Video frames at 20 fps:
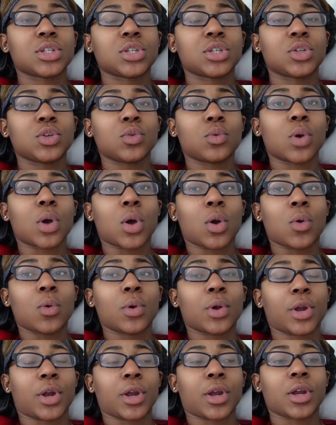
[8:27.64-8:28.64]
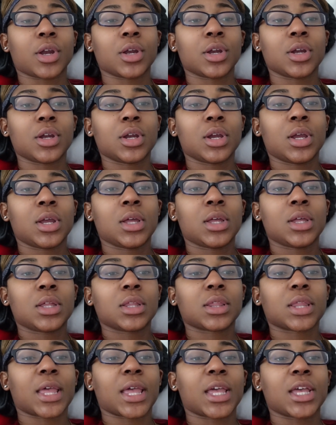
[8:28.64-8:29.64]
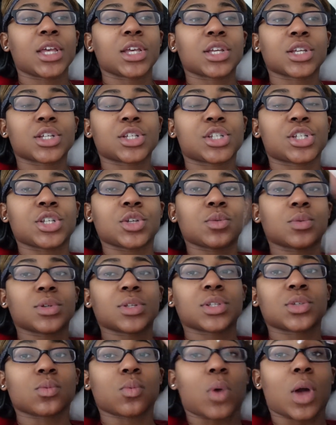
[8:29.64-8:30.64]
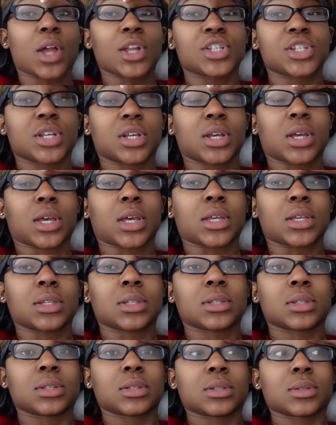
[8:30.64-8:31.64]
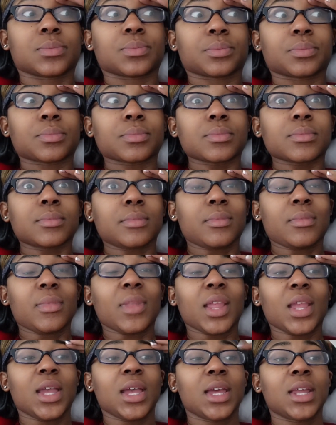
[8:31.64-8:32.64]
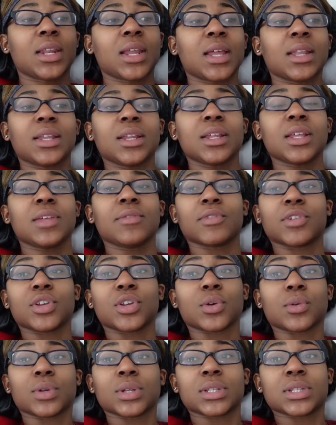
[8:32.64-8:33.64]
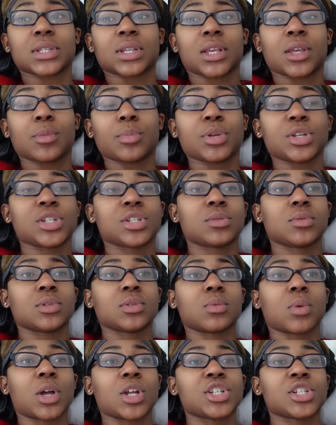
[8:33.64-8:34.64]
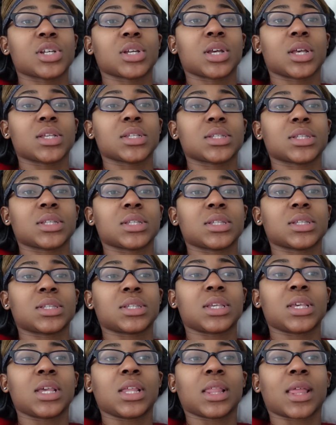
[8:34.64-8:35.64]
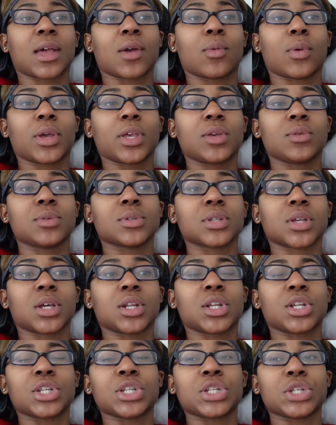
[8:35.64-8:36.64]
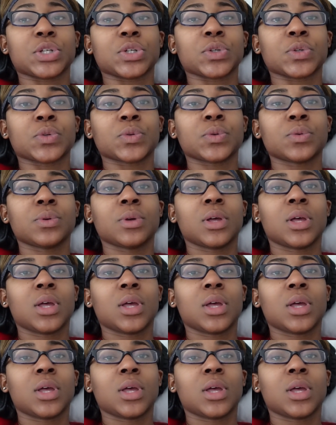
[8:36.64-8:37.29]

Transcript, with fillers: you owe her. Like, she was watching us, and I didn't even notice it, but she was watching us to see, like, what he was going to do.